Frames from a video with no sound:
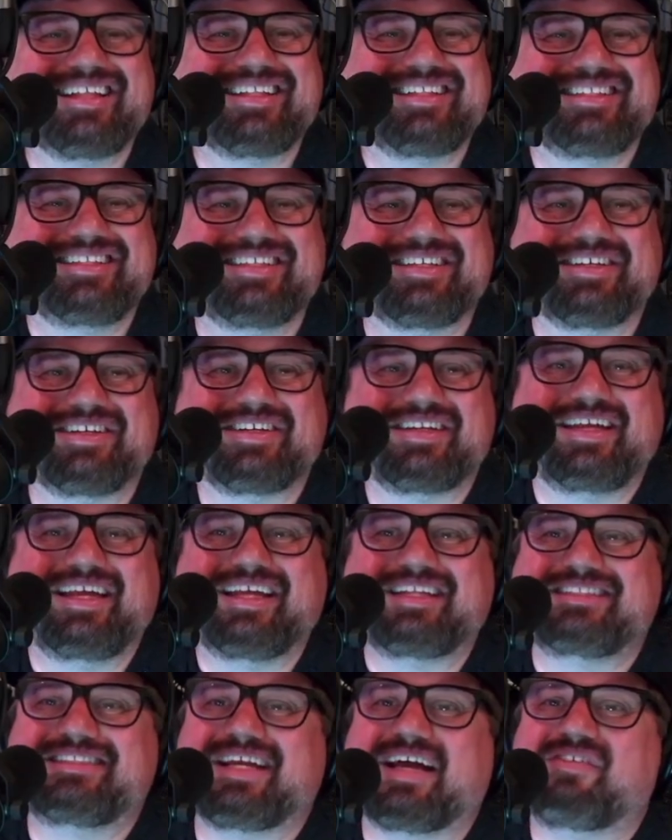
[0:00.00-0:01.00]
Dude, he
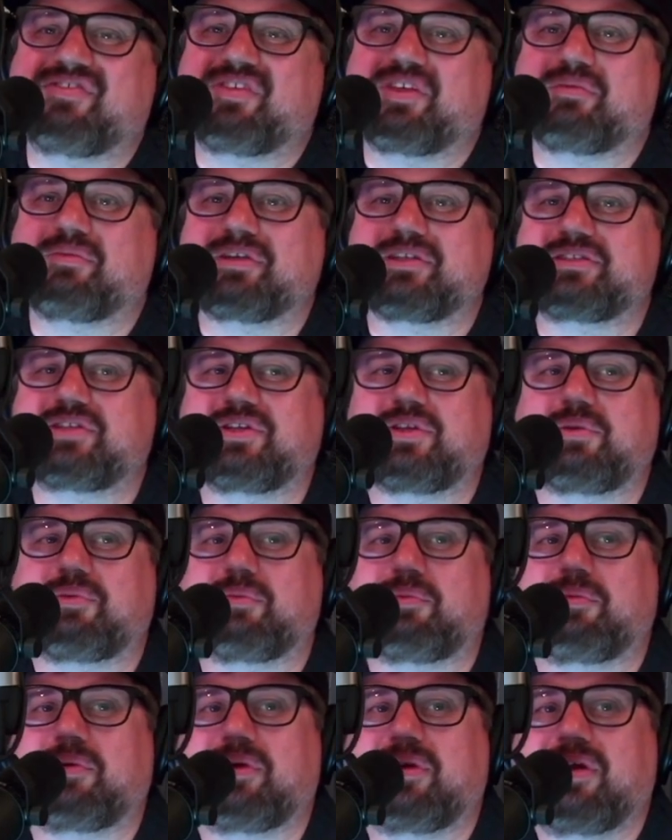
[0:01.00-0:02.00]
you? definitely went Still to the
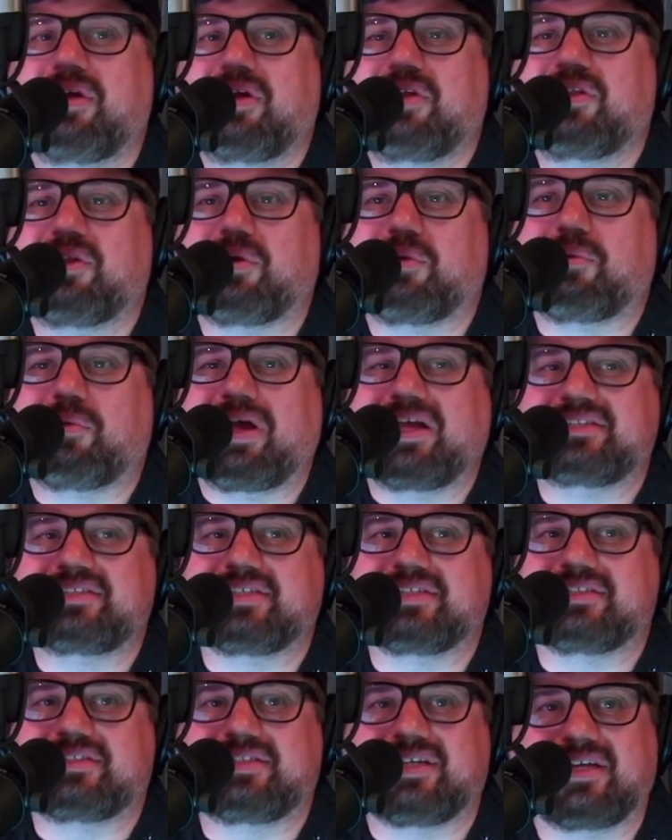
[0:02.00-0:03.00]
moving. The
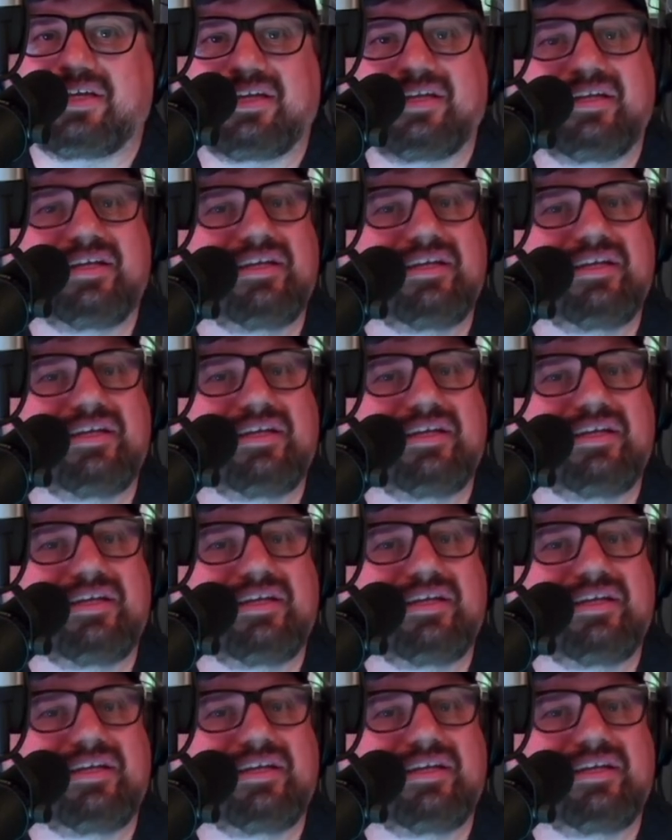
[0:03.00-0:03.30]
residency.